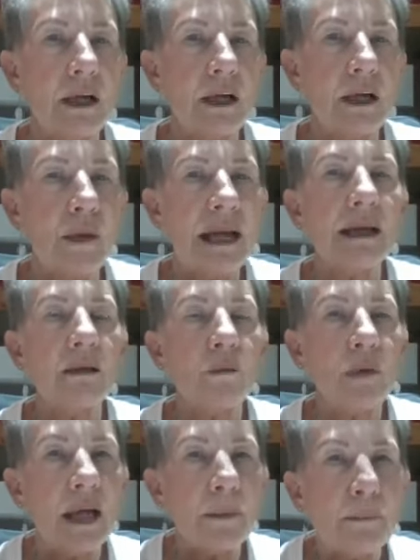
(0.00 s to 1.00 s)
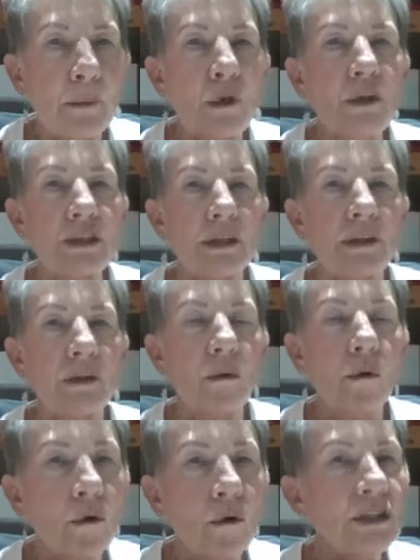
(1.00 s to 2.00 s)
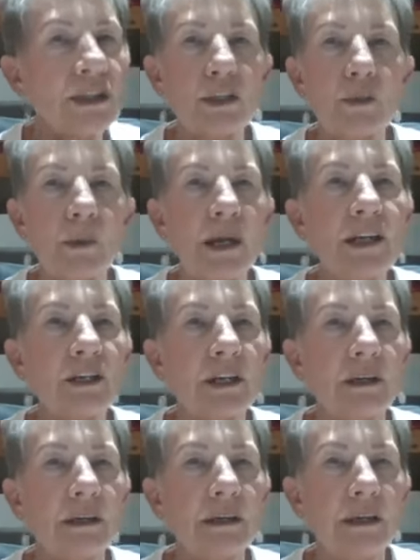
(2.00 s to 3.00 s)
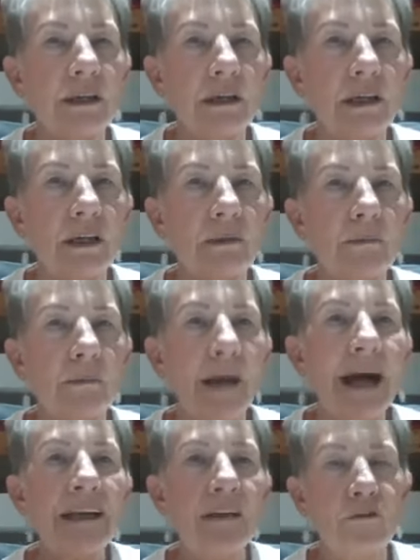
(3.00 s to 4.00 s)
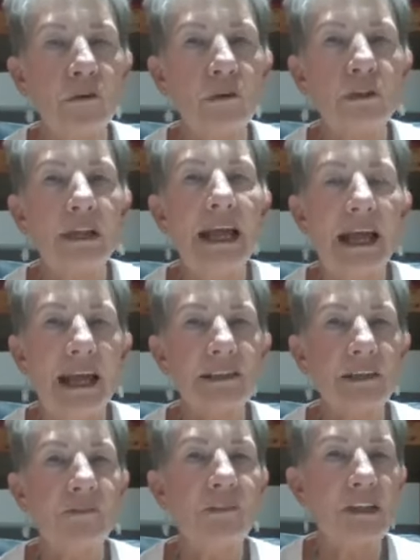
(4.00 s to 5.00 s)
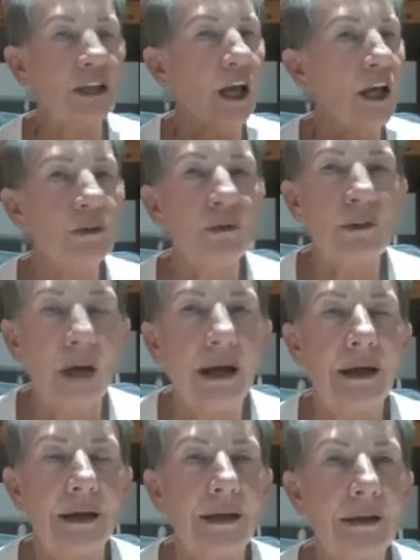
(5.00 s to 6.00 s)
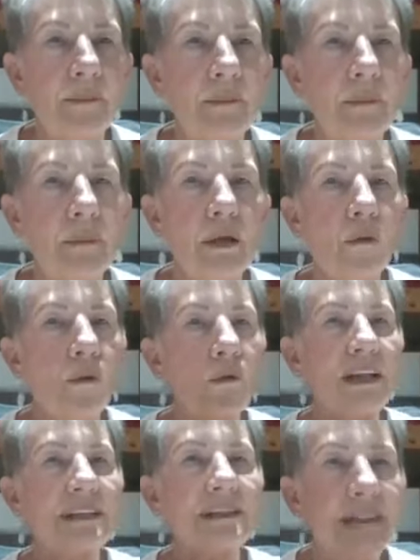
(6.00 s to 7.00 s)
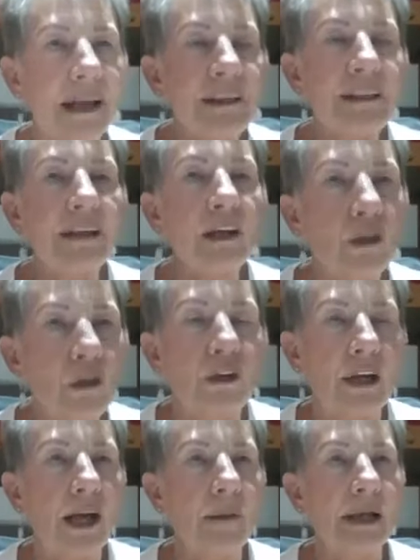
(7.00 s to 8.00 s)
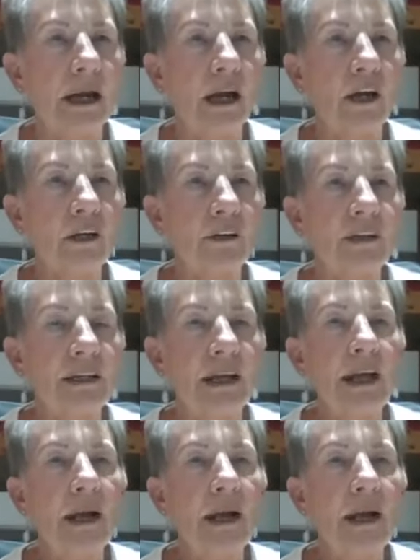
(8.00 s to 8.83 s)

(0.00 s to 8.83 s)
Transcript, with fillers: Where, where a person or a situation might have looked as if it's going to die or there's nothing good coming out of it.